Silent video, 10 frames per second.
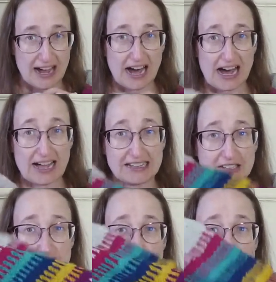I
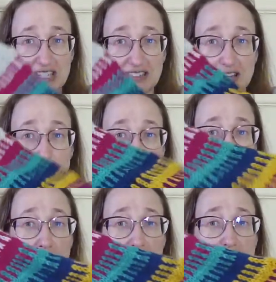used their
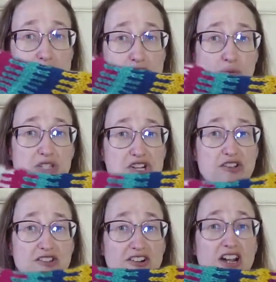bocados, which are
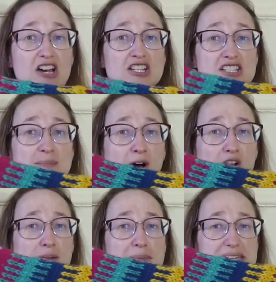their
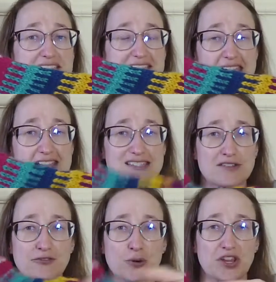small mini skeins
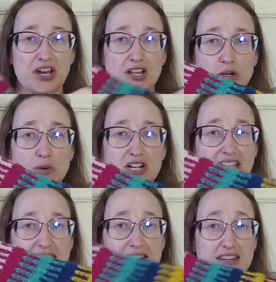for the color work
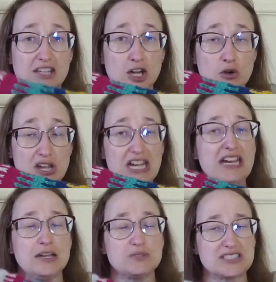in the yoke.
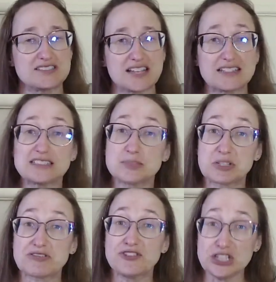It was designed to be
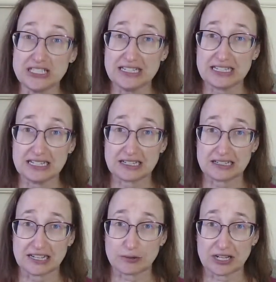fully knit in
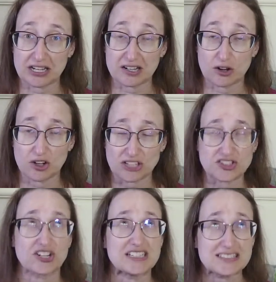Allegria
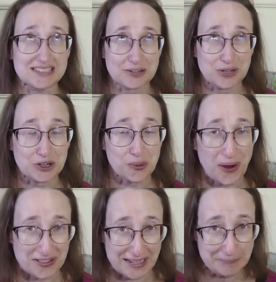
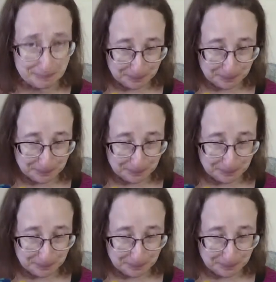Grande.